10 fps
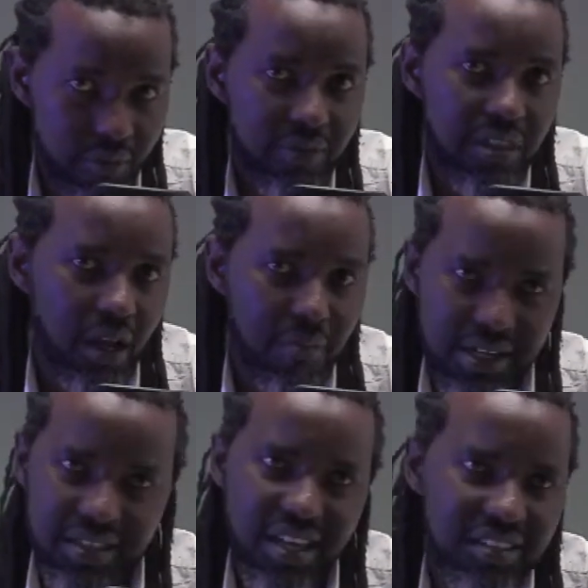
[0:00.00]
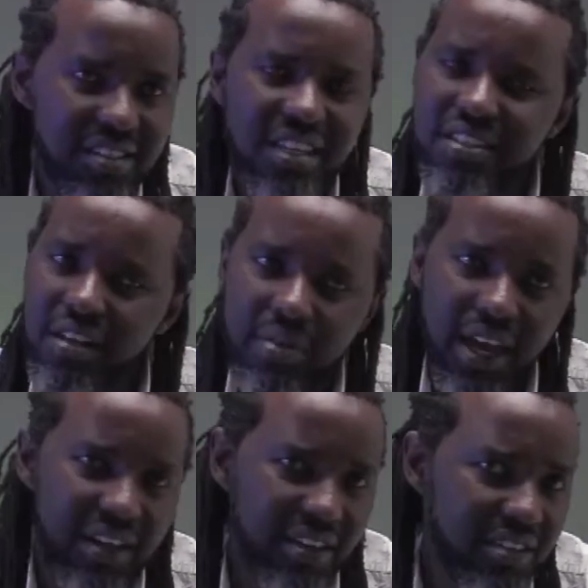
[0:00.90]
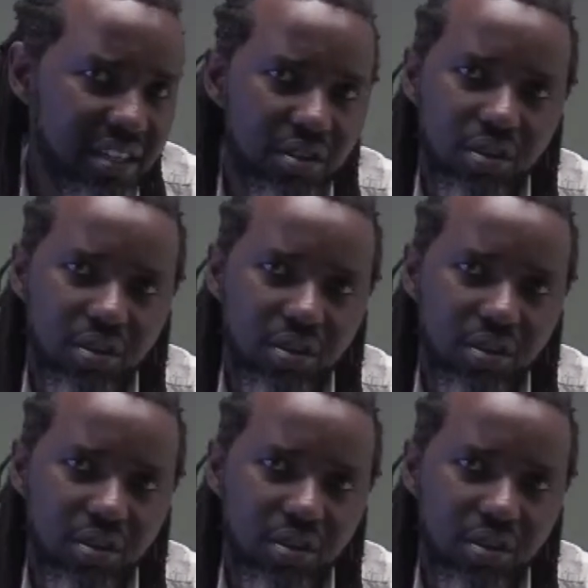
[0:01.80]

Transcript: But just take behind the scene.